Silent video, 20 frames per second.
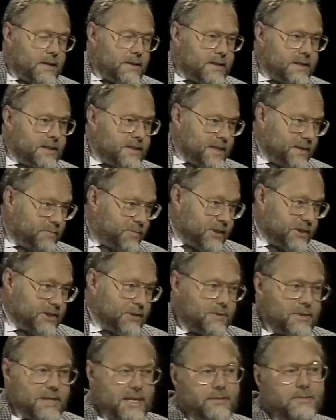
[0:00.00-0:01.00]
the
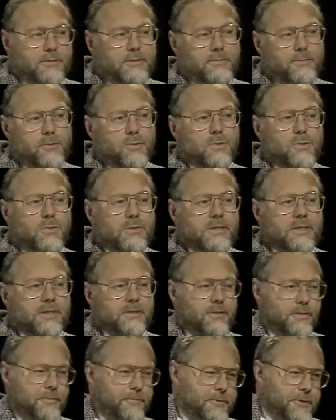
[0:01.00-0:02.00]
temperature would have to fall to
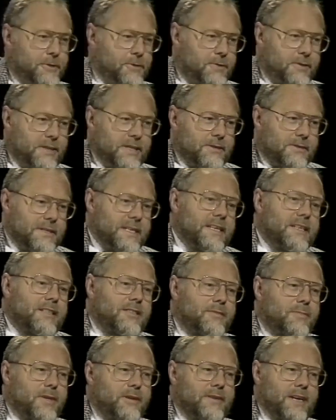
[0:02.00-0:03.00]
just a few
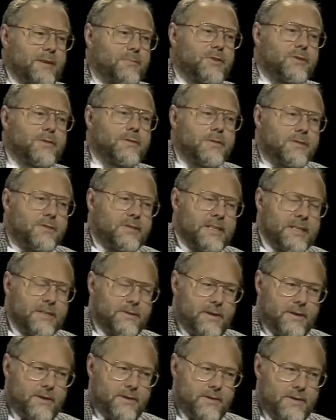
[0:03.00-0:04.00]
degrees above absolute
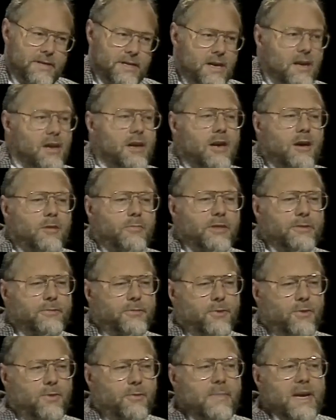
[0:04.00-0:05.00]
zero
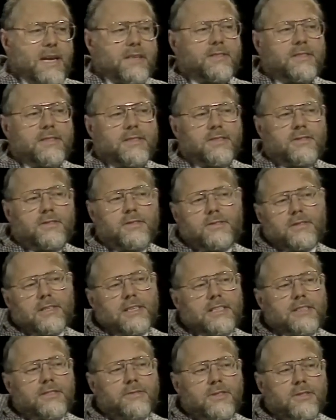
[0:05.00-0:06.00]
before masses the
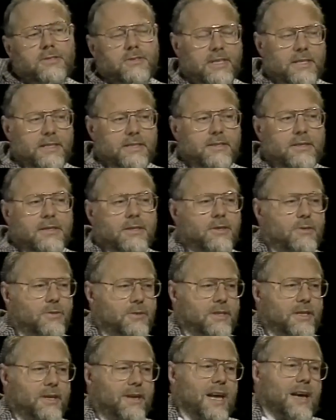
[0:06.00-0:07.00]
size of the Sun
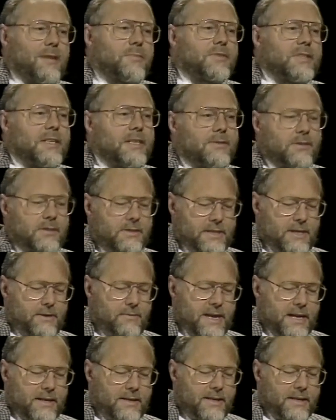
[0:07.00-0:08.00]
could collapse out
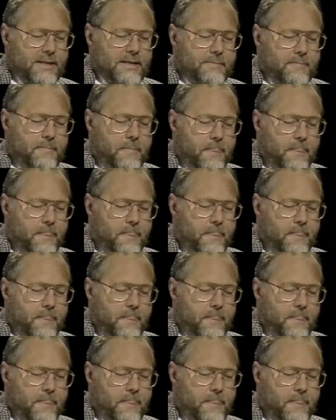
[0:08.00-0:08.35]
directly.